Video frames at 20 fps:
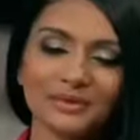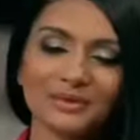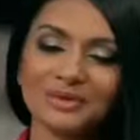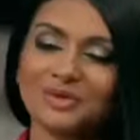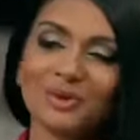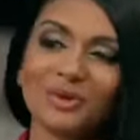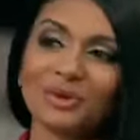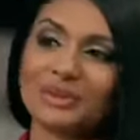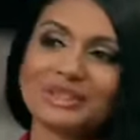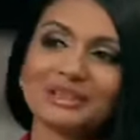It
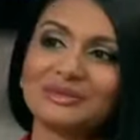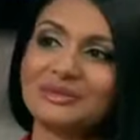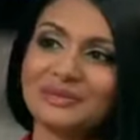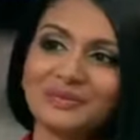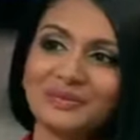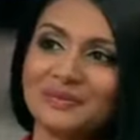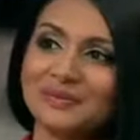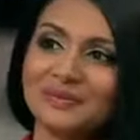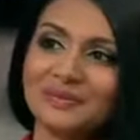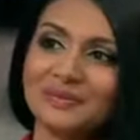was
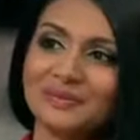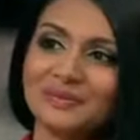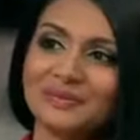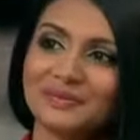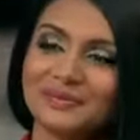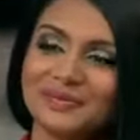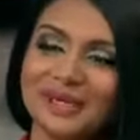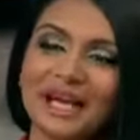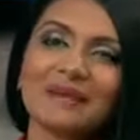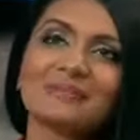awesome.
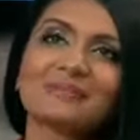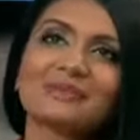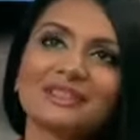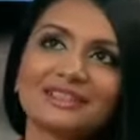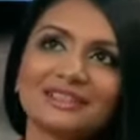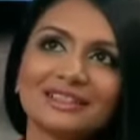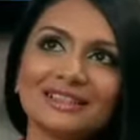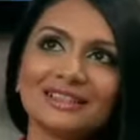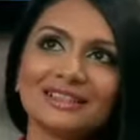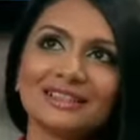
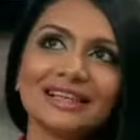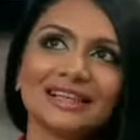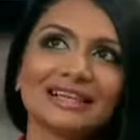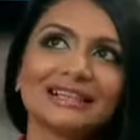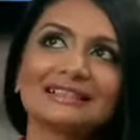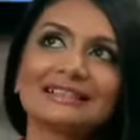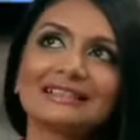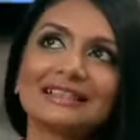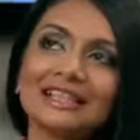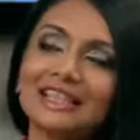Absolutely
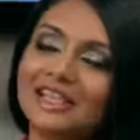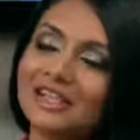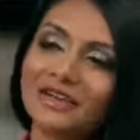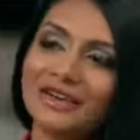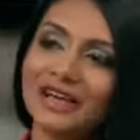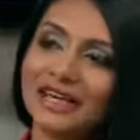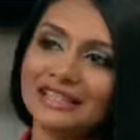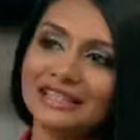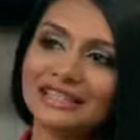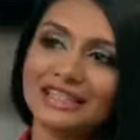
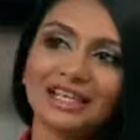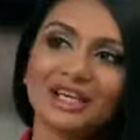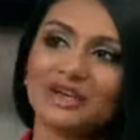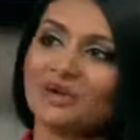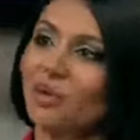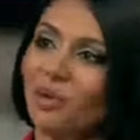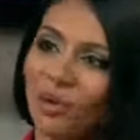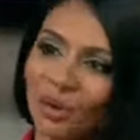exhilarating and